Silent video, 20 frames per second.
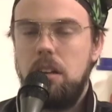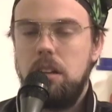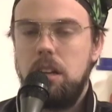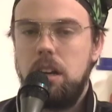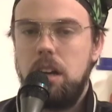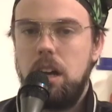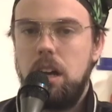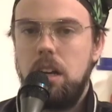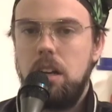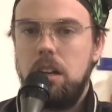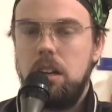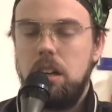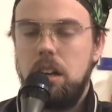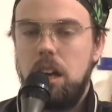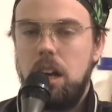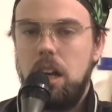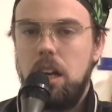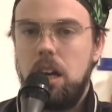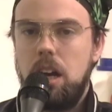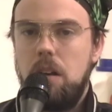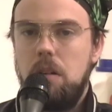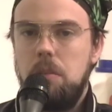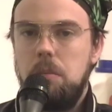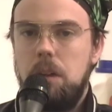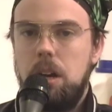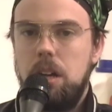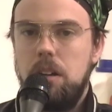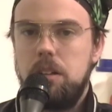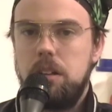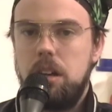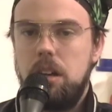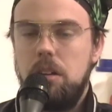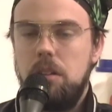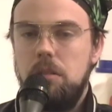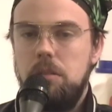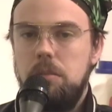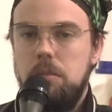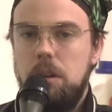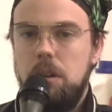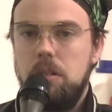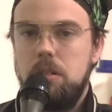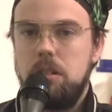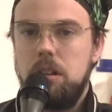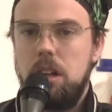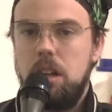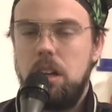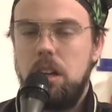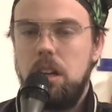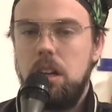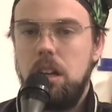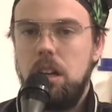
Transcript: then I hang out with myself mostly.